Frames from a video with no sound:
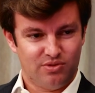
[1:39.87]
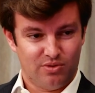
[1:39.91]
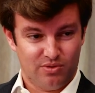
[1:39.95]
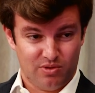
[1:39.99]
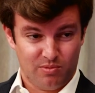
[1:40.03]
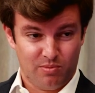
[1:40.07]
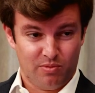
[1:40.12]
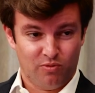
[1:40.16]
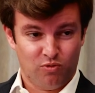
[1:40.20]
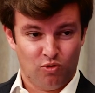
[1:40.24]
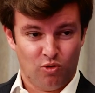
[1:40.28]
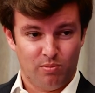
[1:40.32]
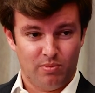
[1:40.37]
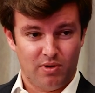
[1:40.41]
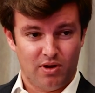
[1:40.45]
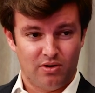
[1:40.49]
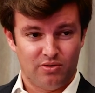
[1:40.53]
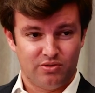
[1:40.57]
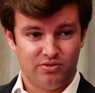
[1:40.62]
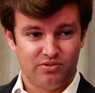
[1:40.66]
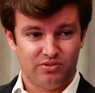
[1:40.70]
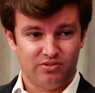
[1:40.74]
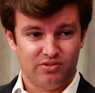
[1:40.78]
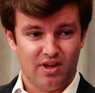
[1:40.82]
certainly performed
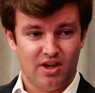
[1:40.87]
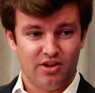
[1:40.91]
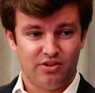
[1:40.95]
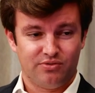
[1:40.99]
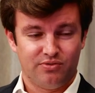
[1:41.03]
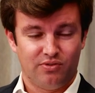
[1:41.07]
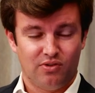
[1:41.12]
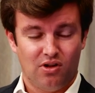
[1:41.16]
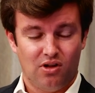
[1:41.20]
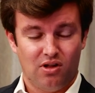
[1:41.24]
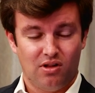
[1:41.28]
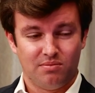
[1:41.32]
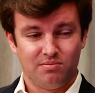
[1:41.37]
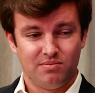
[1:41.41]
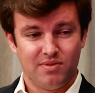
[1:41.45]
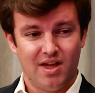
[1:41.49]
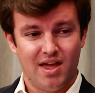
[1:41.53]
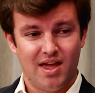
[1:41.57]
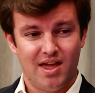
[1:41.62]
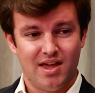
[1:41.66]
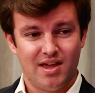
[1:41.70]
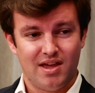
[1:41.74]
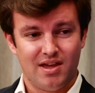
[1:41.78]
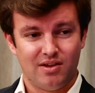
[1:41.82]
better since last fall,
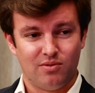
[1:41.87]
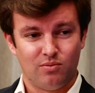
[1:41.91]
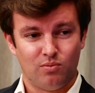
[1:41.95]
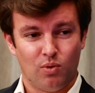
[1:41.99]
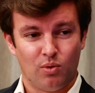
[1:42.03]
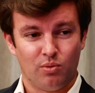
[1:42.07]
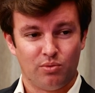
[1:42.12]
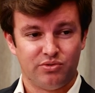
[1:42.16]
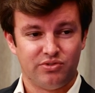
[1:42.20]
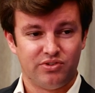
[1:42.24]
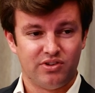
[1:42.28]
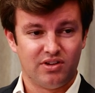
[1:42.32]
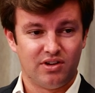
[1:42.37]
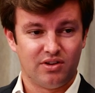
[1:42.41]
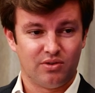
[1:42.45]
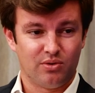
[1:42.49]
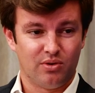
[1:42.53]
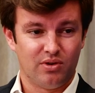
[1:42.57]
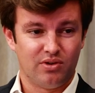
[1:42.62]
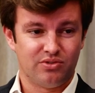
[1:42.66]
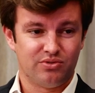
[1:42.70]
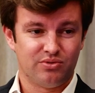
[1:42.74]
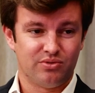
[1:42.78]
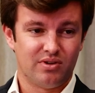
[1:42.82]
and what we're seeing at
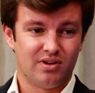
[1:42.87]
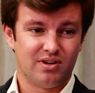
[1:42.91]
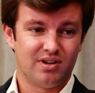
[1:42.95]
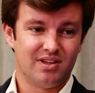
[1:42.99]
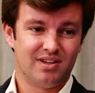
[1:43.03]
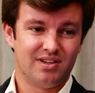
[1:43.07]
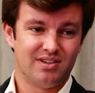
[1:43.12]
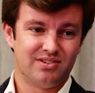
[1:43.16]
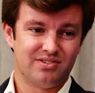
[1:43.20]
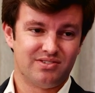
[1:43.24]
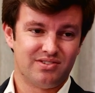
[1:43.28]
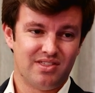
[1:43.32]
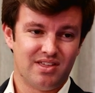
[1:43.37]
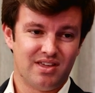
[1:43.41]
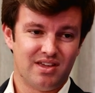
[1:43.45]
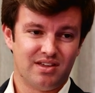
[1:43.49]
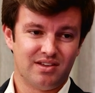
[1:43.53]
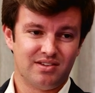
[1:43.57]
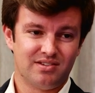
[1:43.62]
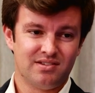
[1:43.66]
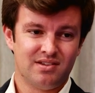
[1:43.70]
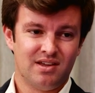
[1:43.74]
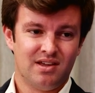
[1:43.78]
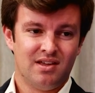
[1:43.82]
Green Street is
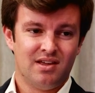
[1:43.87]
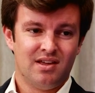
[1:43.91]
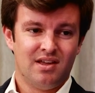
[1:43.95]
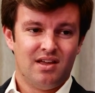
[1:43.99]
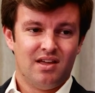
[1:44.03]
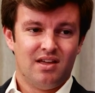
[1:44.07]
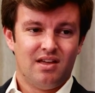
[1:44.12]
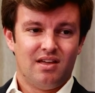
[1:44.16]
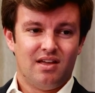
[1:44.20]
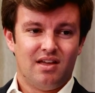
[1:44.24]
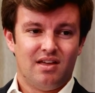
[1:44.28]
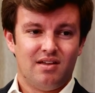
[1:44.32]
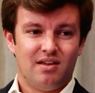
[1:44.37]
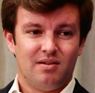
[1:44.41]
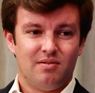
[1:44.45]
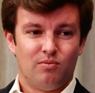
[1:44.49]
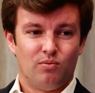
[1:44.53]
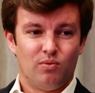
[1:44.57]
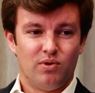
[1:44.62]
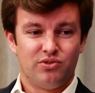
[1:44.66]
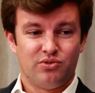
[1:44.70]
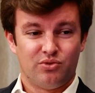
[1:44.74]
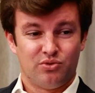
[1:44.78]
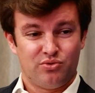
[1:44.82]
that
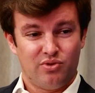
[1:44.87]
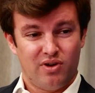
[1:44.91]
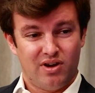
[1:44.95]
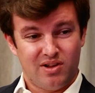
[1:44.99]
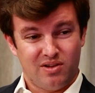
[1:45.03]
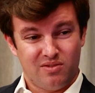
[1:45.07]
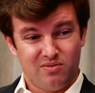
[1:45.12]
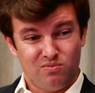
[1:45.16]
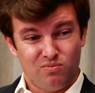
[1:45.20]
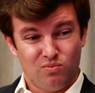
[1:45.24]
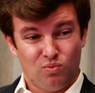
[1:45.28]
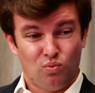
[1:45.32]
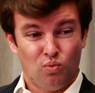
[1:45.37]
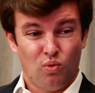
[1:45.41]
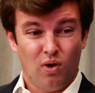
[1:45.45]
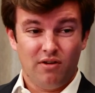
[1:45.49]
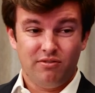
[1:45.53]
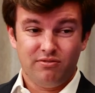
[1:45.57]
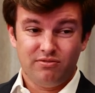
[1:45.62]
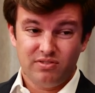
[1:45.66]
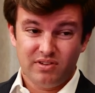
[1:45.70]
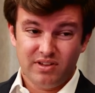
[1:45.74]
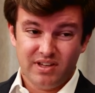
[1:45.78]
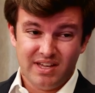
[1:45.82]
REITs are trading
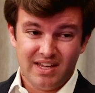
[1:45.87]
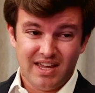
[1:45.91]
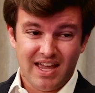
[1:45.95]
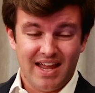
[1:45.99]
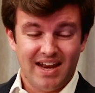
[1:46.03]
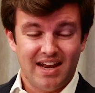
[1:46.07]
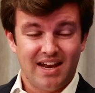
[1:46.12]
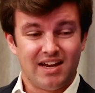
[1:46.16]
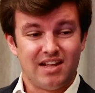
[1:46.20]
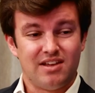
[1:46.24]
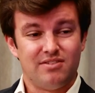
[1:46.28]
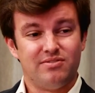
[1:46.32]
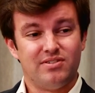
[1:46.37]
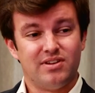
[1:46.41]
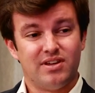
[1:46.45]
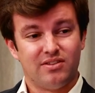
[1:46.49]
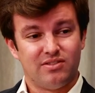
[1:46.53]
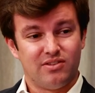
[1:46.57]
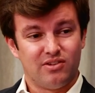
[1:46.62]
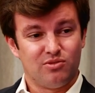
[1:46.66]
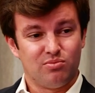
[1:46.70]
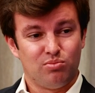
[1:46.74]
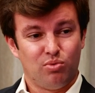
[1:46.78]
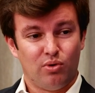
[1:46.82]
roughly at N A V
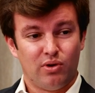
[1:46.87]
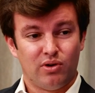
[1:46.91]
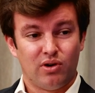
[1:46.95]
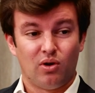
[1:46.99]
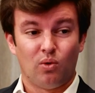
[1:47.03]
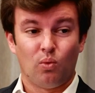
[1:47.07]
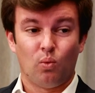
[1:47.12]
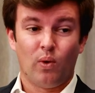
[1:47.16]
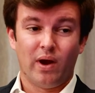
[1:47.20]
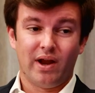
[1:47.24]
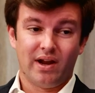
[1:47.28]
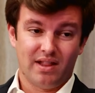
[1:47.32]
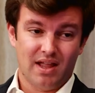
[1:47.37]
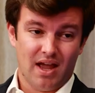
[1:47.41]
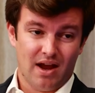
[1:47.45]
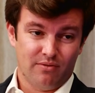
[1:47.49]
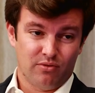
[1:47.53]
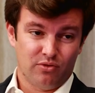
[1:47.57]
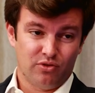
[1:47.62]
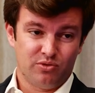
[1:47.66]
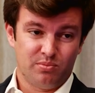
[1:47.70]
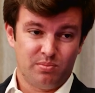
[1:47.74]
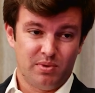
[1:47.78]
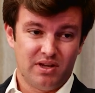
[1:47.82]
at this point on a weighted
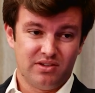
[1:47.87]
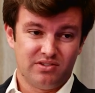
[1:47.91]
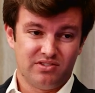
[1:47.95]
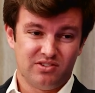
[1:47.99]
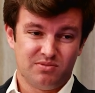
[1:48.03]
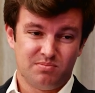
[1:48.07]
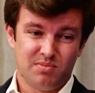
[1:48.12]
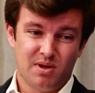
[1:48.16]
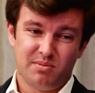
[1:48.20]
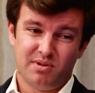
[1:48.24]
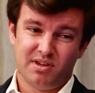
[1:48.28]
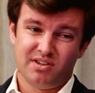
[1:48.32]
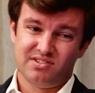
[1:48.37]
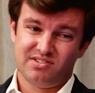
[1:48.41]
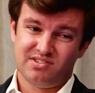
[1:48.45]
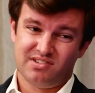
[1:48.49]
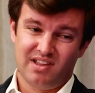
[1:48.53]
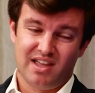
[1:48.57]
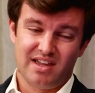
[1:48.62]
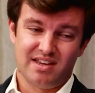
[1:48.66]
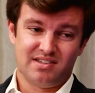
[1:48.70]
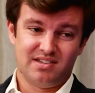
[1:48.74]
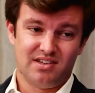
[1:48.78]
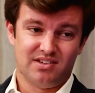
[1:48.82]
average basis, maybe a
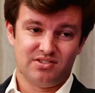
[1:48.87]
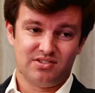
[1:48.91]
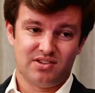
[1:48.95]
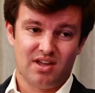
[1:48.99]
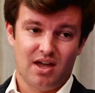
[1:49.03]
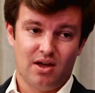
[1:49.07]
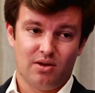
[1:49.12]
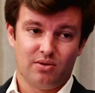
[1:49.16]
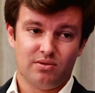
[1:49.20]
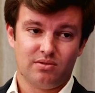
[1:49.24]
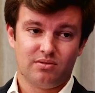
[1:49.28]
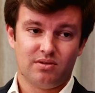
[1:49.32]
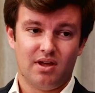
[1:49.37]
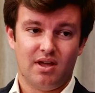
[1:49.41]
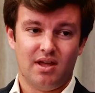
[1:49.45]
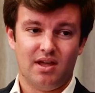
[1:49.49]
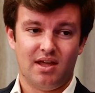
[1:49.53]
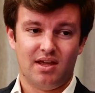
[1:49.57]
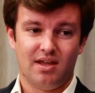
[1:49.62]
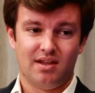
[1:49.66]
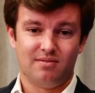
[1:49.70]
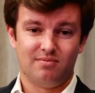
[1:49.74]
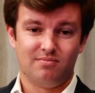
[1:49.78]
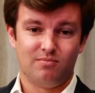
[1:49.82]
slight discount.
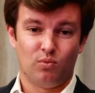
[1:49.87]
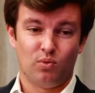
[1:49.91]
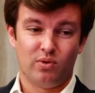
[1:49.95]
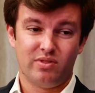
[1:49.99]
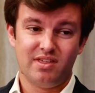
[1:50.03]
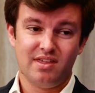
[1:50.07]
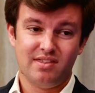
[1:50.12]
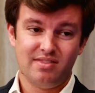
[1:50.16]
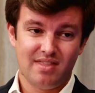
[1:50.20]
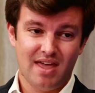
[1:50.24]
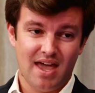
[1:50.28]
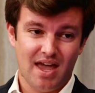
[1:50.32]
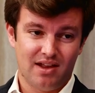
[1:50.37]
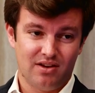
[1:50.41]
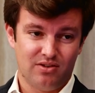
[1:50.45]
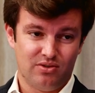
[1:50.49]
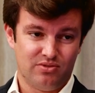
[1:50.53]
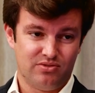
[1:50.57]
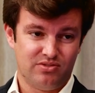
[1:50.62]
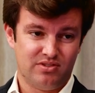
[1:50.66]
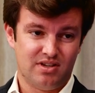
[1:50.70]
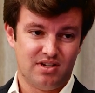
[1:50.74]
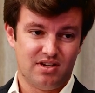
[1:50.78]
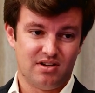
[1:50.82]
And within that,
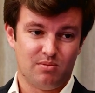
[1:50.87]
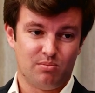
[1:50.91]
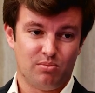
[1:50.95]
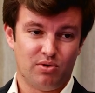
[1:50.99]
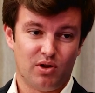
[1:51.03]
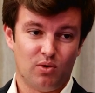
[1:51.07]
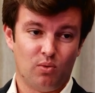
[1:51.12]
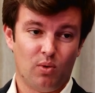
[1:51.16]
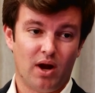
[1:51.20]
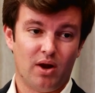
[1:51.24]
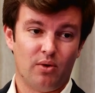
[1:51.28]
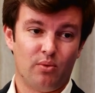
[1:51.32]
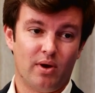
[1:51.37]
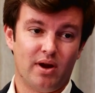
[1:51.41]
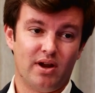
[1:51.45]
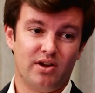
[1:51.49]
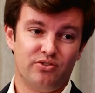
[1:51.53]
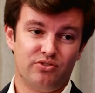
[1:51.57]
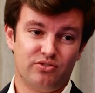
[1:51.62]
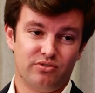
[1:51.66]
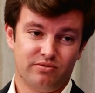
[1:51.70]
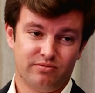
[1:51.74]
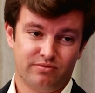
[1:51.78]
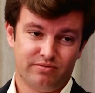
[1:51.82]
you're seeing a pretty wide
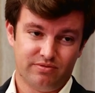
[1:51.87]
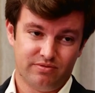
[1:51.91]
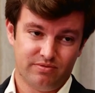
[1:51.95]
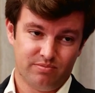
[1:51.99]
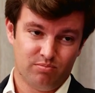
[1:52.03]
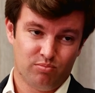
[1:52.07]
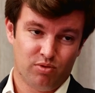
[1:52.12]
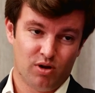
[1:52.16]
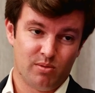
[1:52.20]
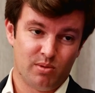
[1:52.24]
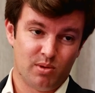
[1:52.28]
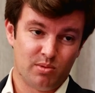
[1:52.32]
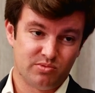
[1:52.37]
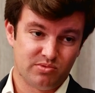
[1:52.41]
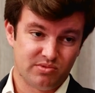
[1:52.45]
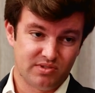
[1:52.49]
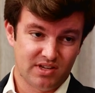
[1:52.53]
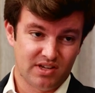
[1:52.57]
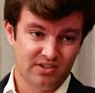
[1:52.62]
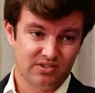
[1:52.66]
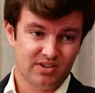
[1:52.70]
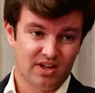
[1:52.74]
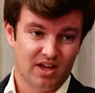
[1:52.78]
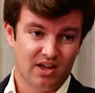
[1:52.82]
range of premiums and
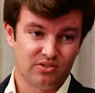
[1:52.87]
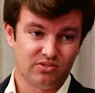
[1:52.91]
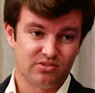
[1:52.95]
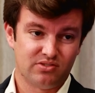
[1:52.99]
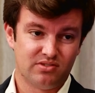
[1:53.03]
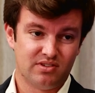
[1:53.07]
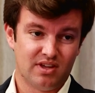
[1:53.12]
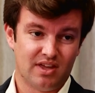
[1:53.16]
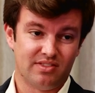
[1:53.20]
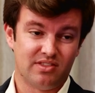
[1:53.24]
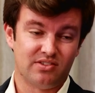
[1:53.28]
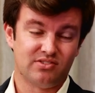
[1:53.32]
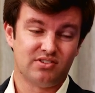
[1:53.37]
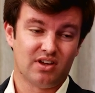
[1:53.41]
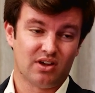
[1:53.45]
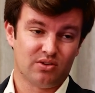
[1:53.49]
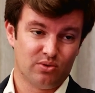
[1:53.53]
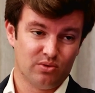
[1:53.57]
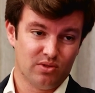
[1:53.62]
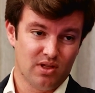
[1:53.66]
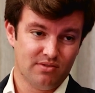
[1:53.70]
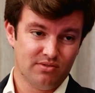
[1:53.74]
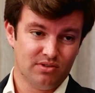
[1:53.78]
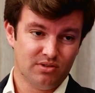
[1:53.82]
discounts at the
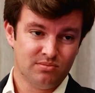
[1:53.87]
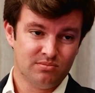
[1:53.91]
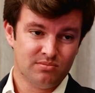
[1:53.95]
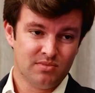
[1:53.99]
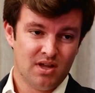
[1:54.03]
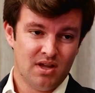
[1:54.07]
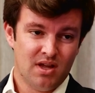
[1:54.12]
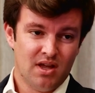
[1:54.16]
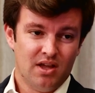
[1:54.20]
sector level.